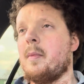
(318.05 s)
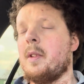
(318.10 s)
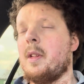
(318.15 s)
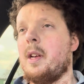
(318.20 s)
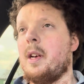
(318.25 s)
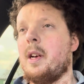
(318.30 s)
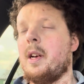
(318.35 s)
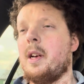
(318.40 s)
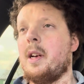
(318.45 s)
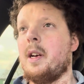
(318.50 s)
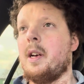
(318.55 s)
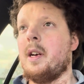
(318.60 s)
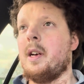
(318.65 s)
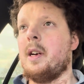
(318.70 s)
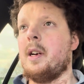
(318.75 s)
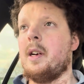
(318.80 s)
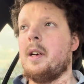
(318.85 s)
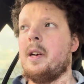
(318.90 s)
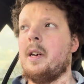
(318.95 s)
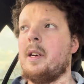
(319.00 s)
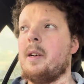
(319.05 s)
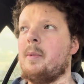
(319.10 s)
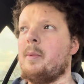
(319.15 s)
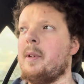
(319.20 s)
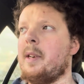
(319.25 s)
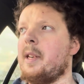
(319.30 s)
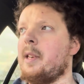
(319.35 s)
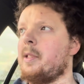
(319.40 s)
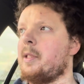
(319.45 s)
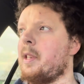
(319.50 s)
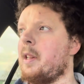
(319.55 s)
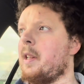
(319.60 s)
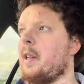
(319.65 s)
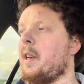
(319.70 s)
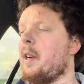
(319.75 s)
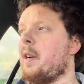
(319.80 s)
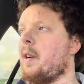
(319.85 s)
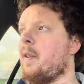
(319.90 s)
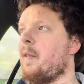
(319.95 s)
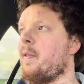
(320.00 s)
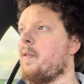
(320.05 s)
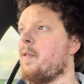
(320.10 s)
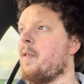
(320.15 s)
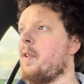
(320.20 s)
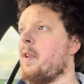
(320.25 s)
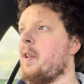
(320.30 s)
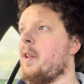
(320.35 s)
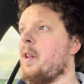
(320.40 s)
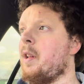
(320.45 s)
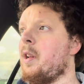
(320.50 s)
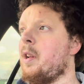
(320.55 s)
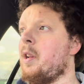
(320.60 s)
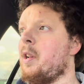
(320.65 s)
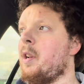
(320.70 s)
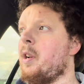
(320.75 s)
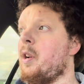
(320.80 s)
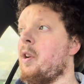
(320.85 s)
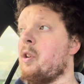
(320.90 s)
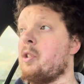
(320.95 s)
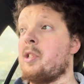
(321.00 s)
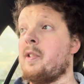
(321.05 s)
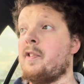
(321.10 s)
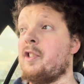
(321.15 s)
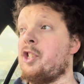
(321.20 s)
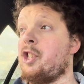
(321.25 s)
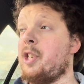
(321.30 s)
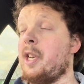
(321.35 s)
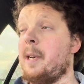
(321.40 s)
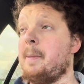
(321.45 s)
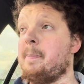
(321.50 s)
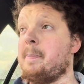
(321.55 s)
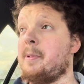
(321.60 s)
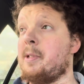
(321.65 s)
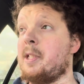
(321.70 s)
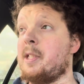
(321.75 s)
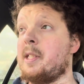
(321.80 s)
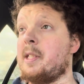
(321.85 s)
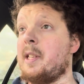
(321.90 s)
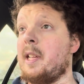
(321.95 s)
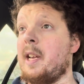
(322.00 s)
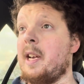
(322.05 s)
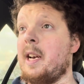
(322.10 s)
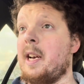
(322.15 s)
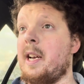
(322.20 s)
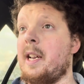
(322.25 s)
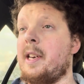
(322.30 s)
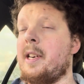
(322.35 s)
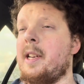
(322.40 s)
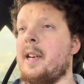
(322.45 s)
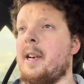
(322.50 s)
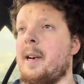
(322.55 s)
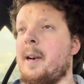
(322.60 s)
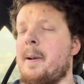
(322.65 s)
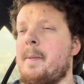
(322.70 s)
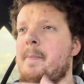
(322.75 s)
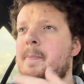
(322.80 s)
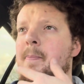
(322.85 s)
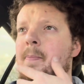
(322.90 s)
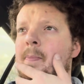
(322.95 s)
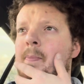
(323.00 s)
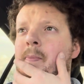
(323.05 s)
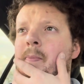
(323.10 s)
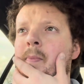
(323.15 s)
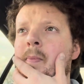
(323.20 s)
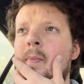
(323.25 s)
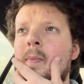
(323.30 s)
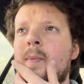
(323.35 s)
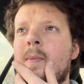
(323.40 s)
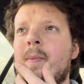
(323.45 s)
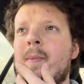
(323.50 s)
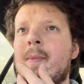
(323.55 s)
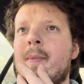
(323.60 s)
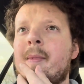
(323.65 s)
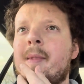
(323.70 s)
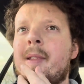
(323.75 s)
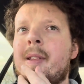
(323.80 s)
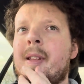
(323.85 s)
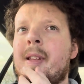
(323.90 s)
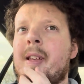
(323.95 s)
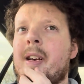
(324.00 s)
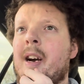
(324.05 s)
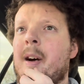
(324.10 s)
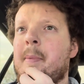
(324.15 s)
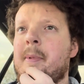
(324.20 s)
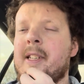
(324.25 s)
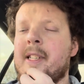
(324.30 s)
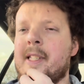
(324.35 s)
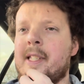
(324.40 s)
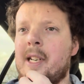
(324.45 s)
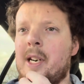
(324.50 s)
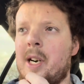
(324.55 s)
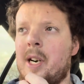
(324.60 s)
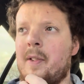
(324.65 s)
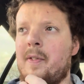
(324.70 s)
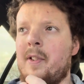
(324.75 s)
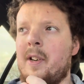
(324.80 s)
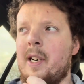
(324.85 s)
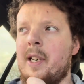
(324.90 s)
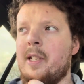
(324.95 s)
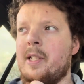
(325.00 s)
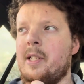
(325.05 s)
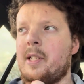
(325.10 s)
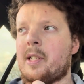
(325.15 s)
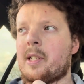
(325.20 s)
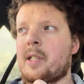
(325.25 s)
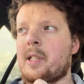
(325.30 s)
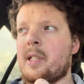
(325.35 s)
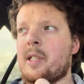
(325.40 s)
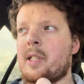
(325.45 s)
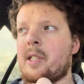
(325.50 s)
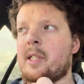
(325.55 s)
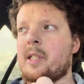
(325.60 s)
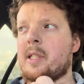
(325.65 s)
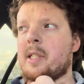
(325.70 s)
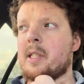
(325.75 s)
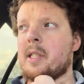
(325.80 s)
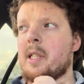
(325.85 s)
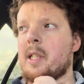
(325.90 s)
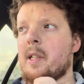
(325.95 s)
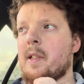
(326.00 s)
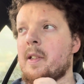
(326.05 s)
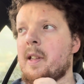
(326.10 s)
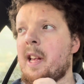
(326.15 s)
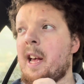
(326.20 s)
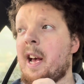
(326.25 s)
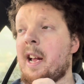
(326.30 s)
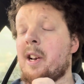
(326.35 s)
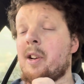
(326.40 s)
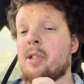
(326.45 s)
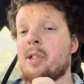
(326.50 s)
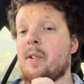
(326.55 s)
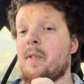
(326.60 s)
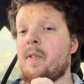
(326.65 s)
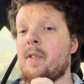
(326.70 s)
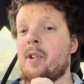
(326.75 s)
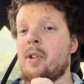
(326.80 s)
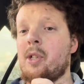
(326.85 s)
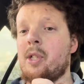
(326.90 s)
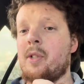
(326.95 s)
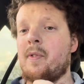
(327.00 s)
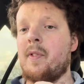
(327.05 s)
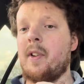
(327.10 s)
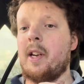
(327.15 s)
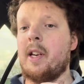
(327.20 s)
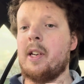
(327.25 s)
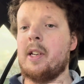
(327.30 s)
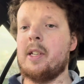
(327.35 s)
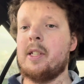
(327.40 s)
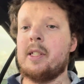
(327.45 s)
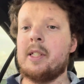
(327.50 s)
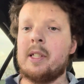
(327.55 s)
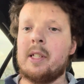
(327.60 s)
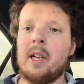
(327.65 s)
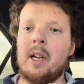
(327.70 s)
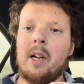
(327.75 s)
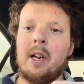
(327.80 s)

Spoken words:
What else do they have? Lots of ships. They had a couple of starfighters. They had a lot of loose figures.